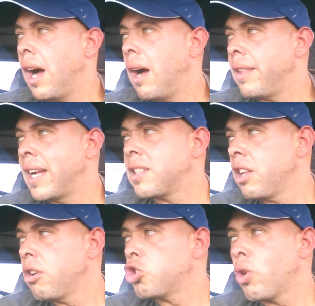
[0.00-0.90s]
Uh, that's a
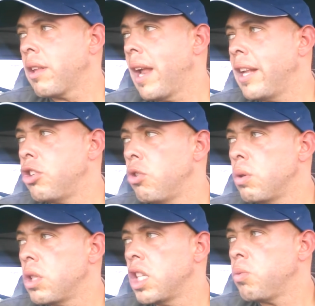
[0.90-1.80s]
little trick that I
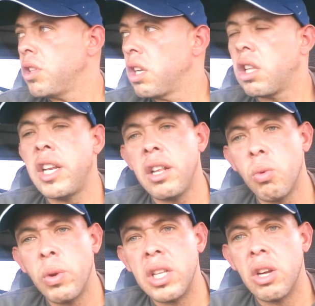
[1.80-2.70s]
do is with the cleaning
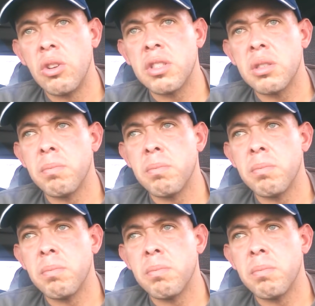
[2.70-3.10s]
the windows,